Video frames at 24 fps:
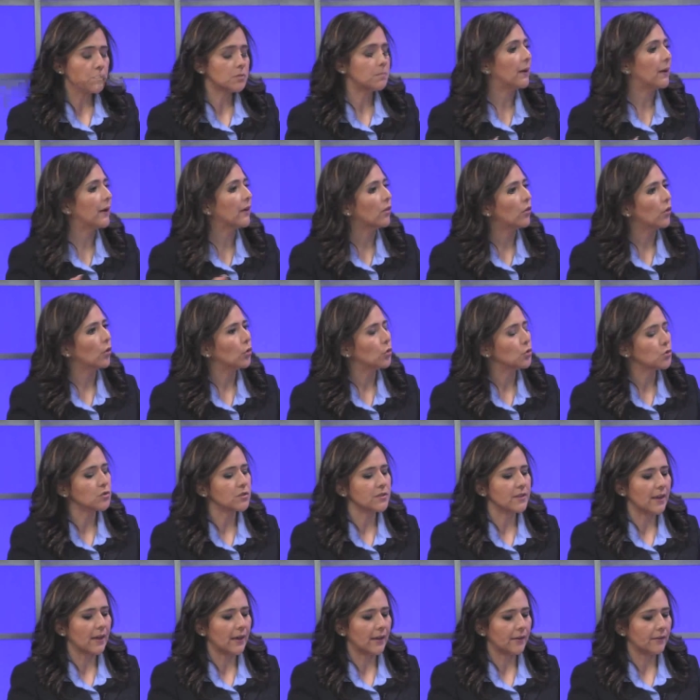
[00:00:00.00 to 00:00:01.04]
by those
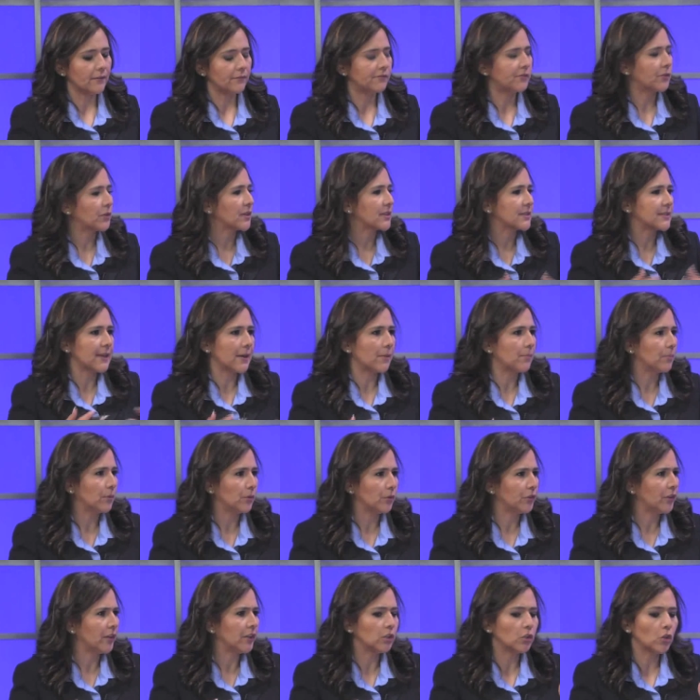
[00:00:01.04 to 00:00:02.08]
that, for example,
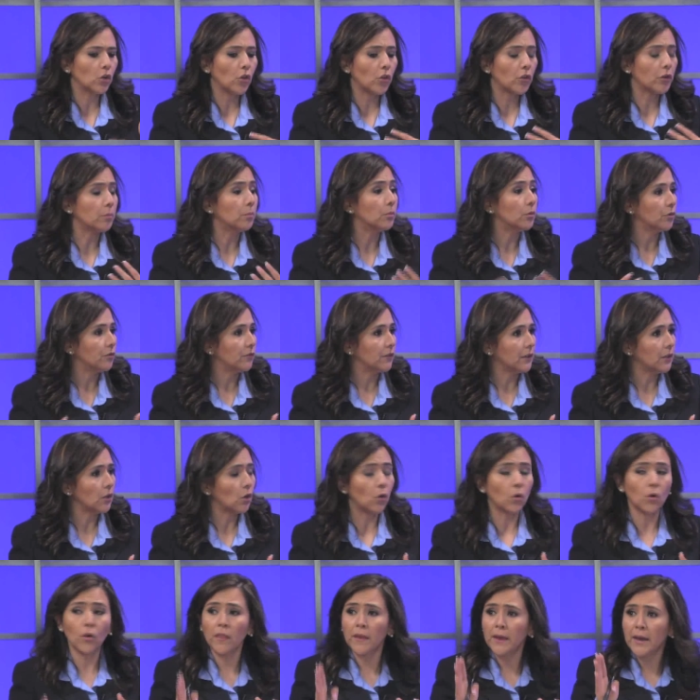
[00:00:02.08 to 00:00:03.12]
they know they're moving
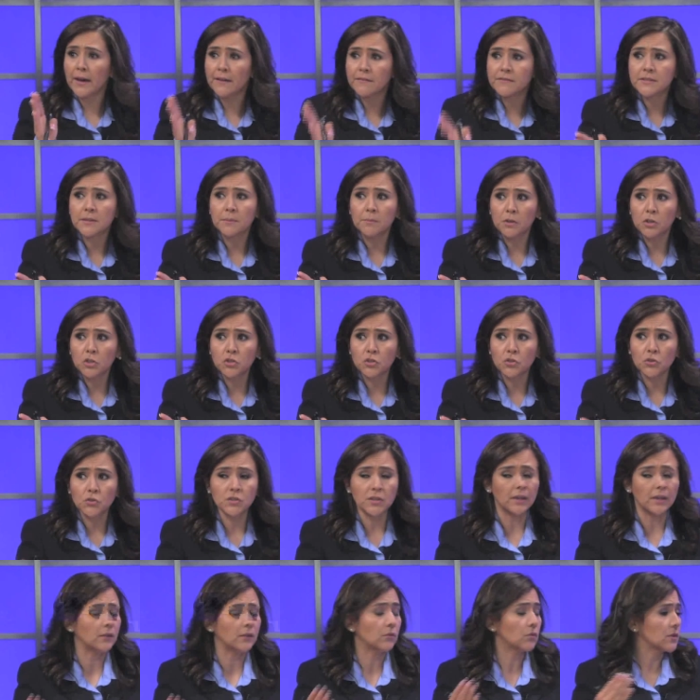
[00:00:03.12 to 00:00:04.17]
or they have some issues
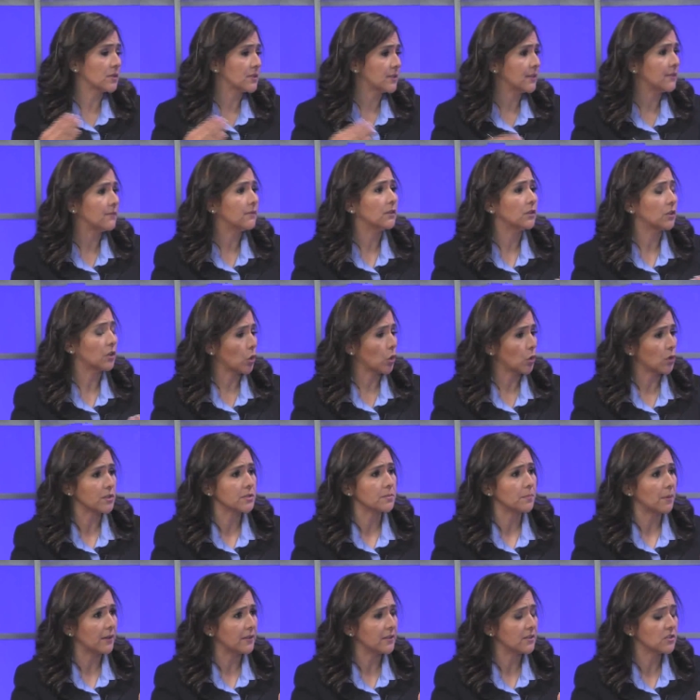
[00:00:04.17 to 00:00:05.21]
in receiving their
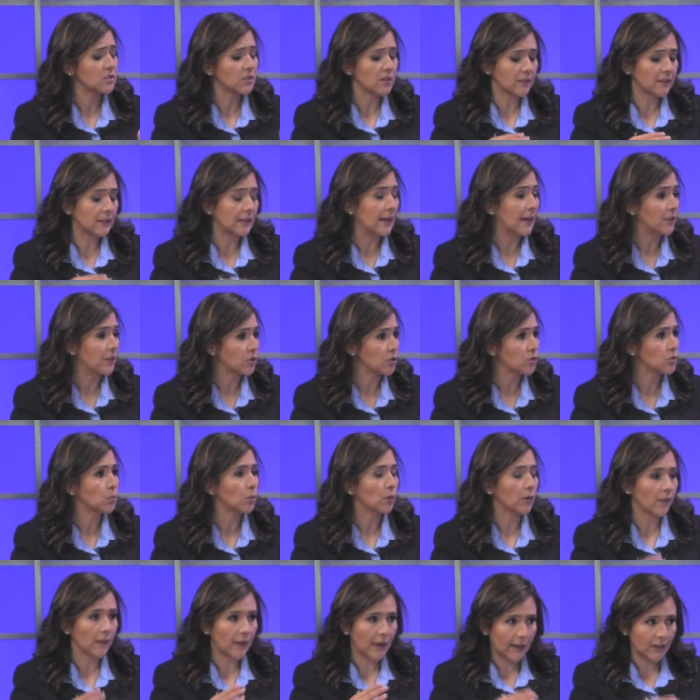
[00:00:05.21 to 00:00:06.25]
correspondence at the address
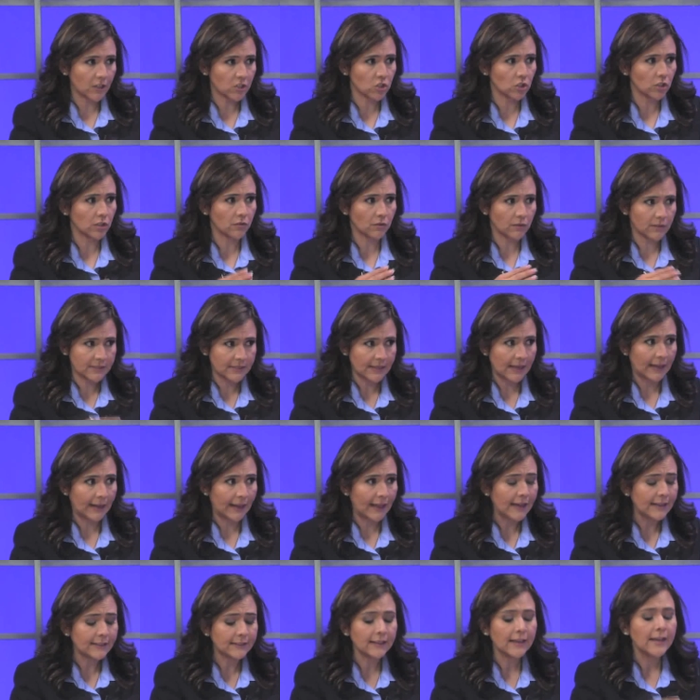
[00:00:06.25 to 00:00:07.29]
where they actually reside
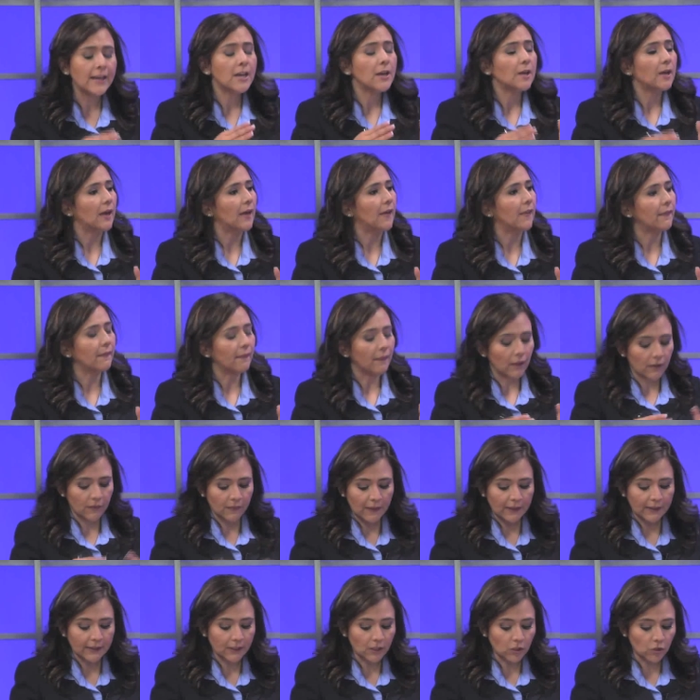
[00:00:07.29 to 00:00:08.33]
at, uh -huh. and
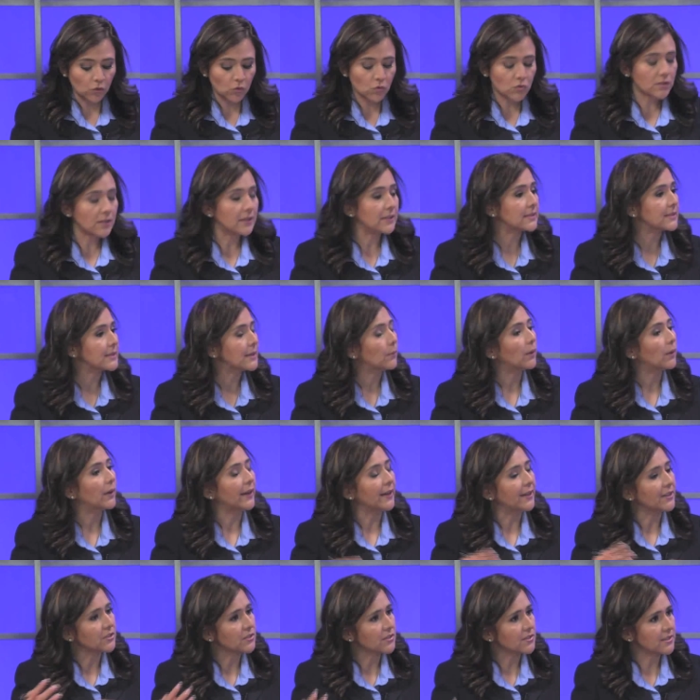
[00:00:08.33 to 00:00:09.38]
they can use someone
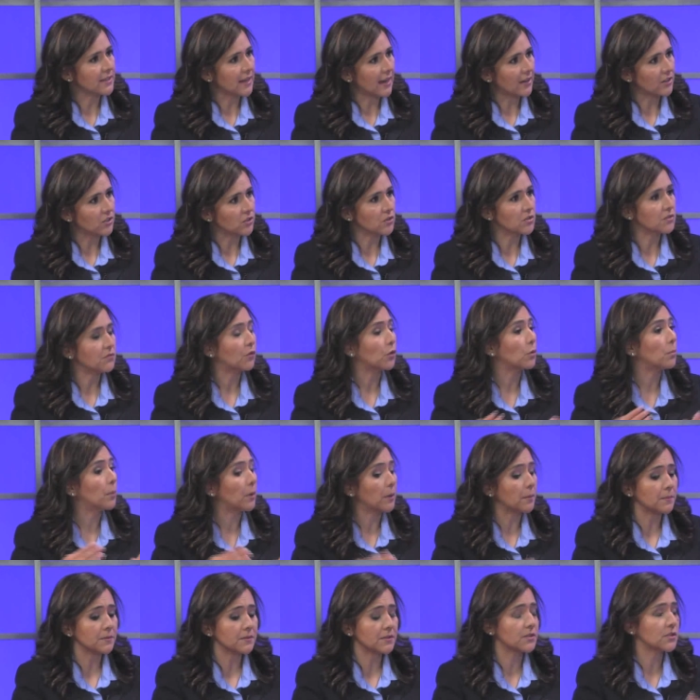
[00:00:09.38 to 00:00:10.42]
else's address for
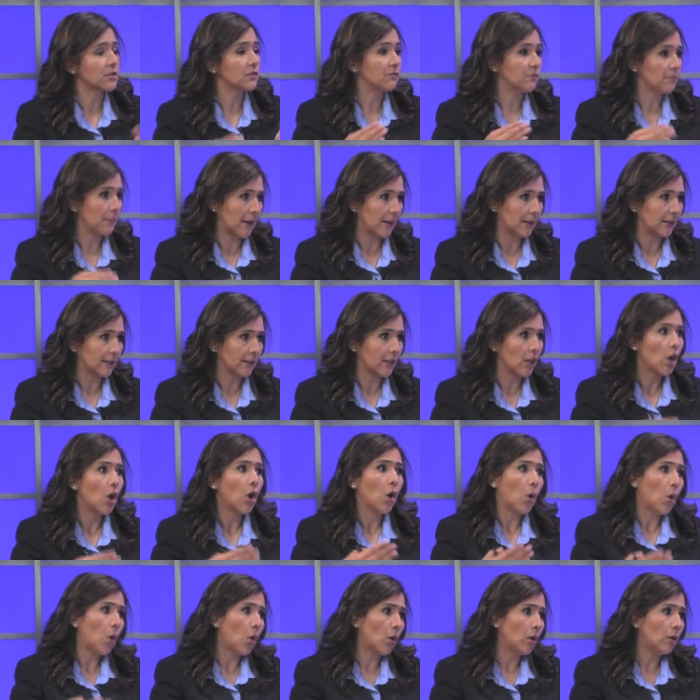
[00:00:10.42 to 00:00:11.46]
purposes of mailing.
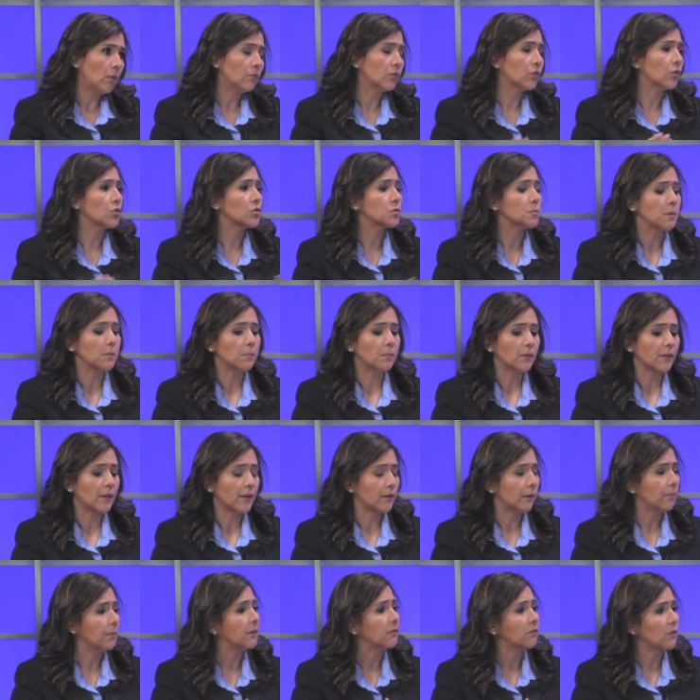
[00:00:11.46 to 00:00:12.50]
Or those people that
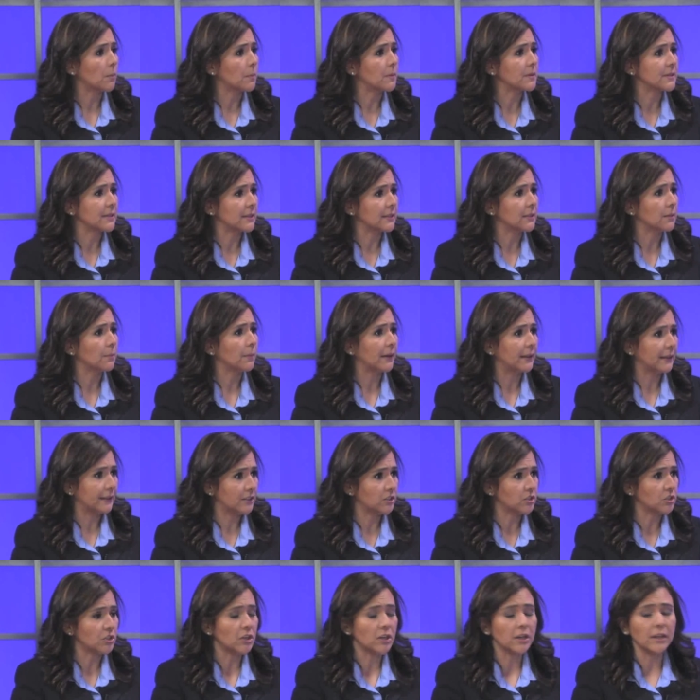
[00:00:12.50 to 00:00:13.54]
are being represented by an
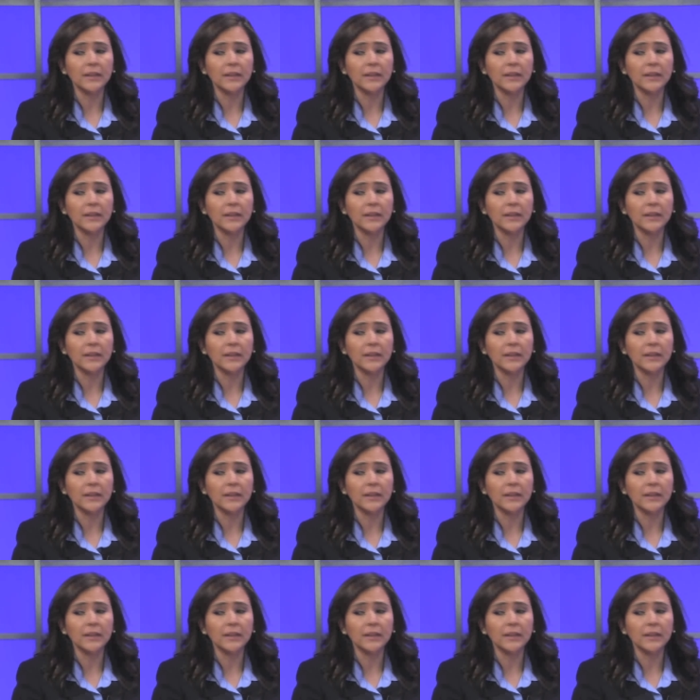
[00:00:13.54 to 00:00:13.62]
attorney,